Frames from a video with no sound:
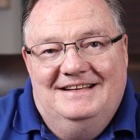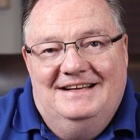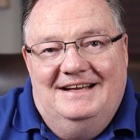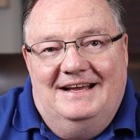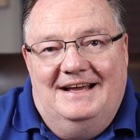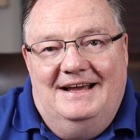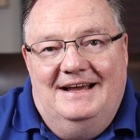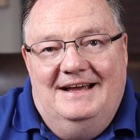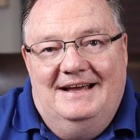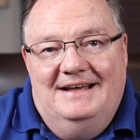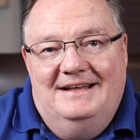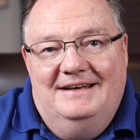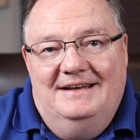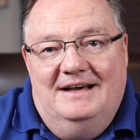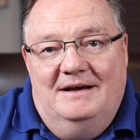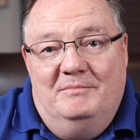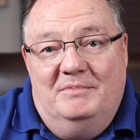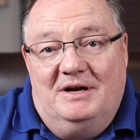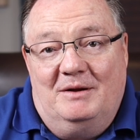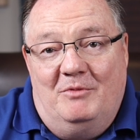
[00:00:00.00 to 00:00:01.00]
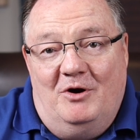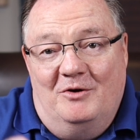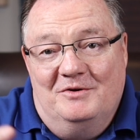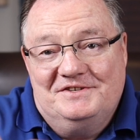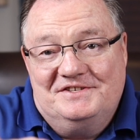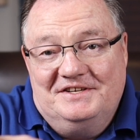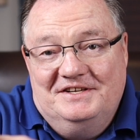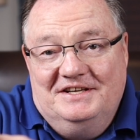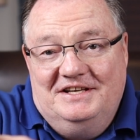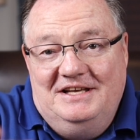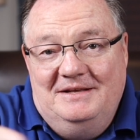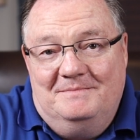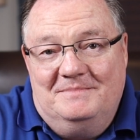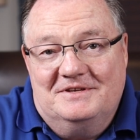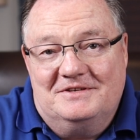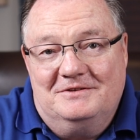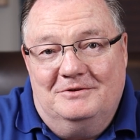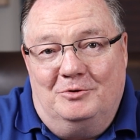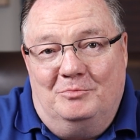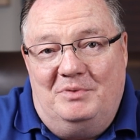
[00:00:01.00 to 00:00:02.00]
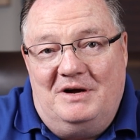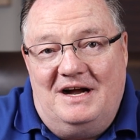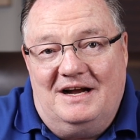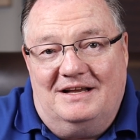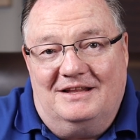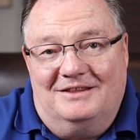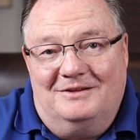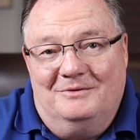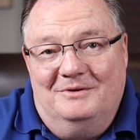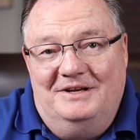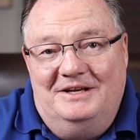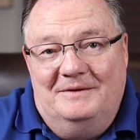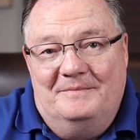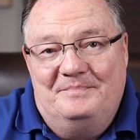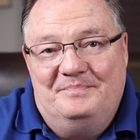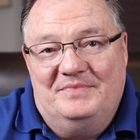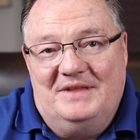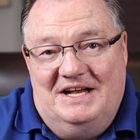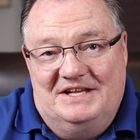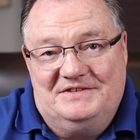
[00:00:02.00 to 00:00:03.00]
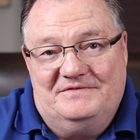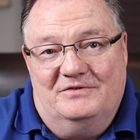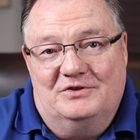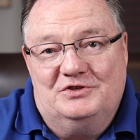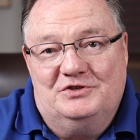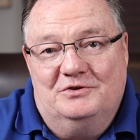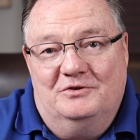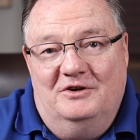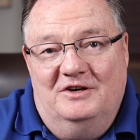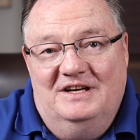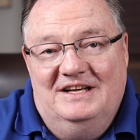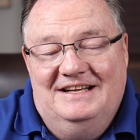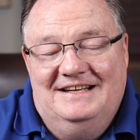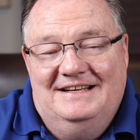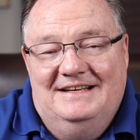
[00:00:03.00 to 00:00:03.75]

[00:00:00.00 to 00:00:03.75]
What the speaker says: And but I'm always going to keep this little Pocket 3, that's for sure.